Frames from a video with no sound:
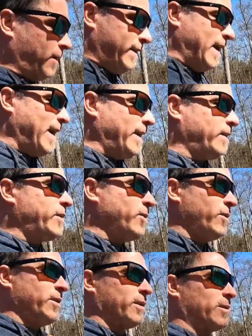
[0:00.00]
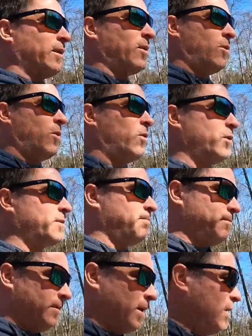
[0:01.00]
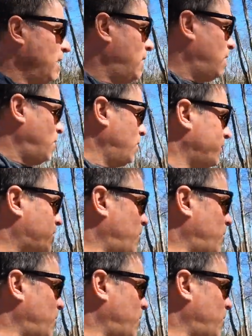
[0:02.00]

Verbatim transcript: for day two of this little horse horse